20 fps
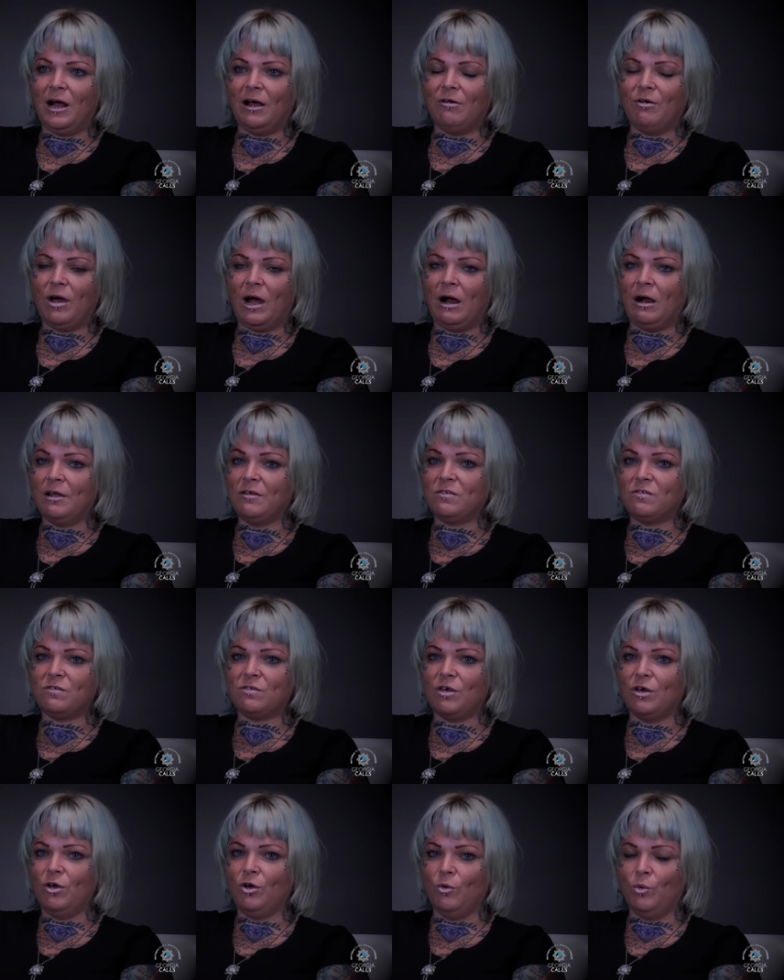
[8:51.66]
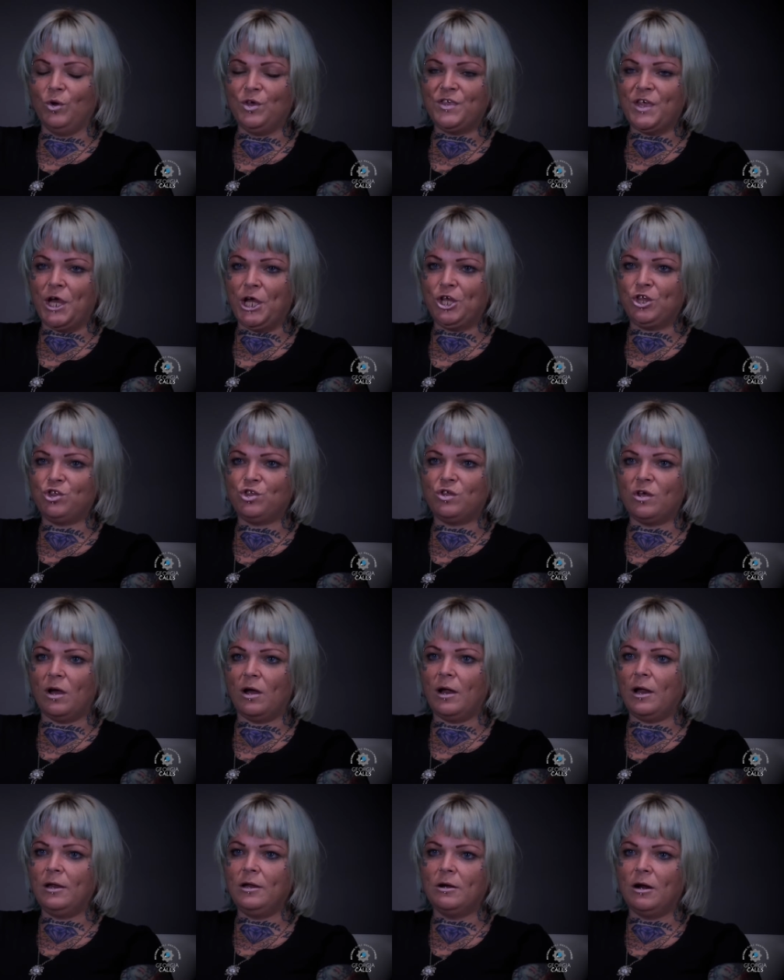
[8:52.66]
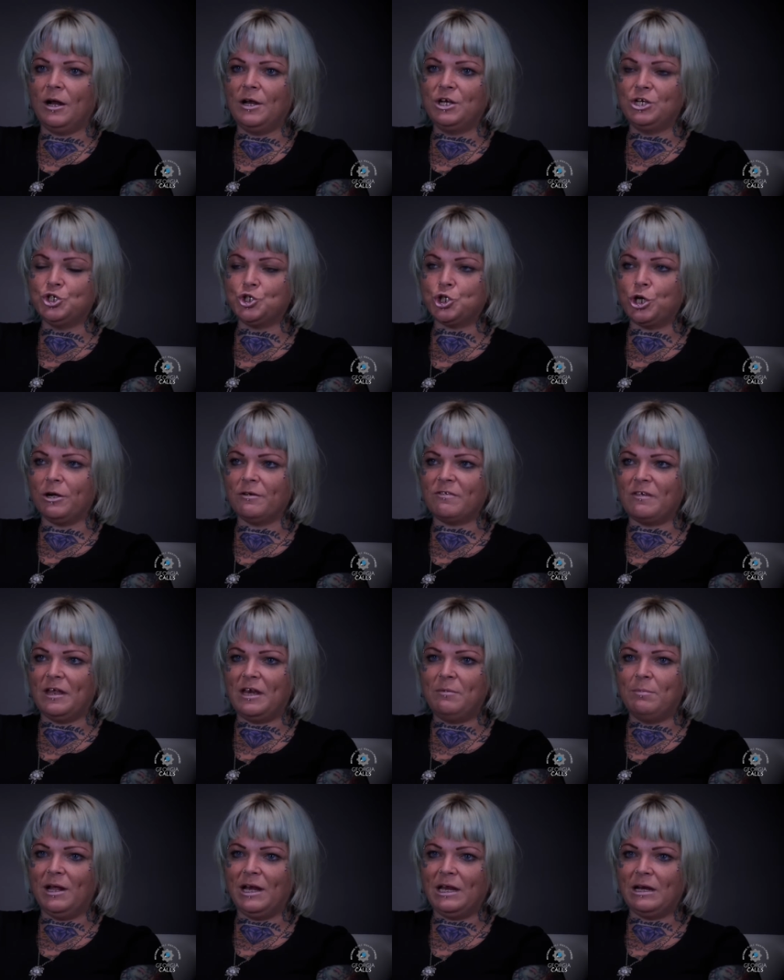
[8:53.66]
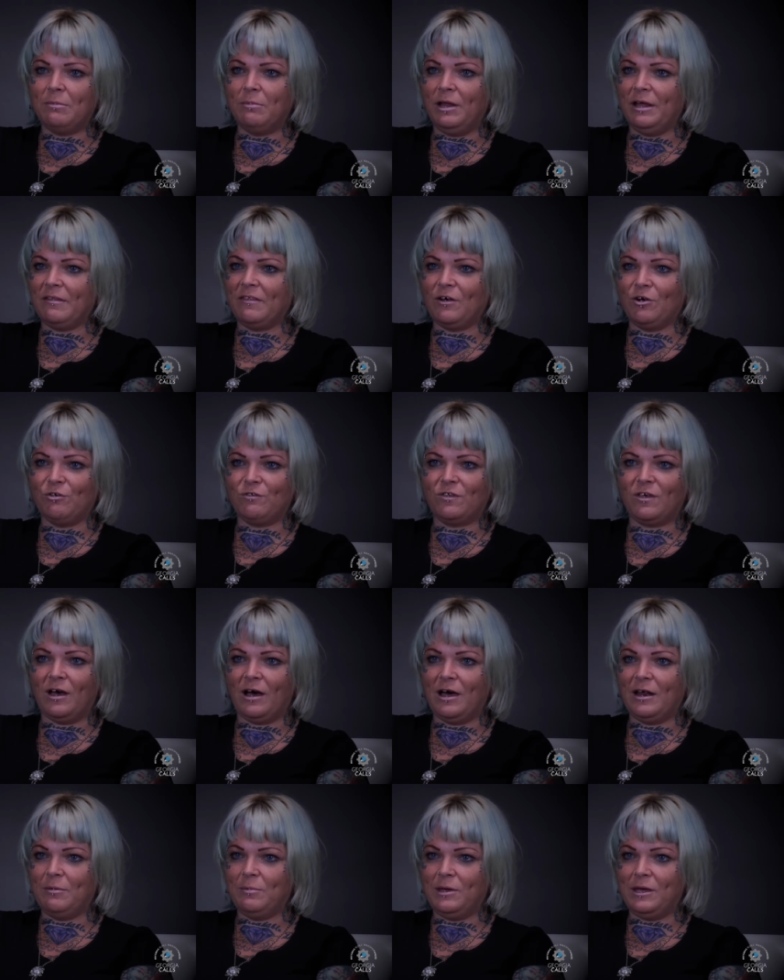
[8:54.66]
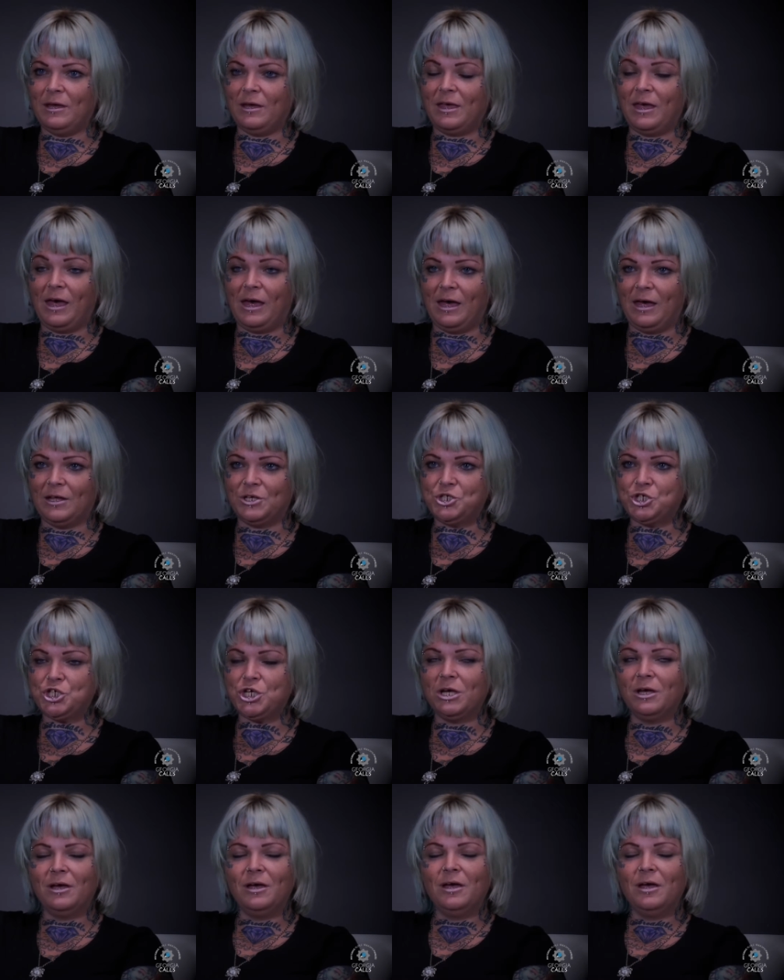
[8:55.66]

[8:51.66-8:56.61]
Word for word: I I still was like, so, you know, I didn't trust anybody, and I'm like, there's gotta be a catch.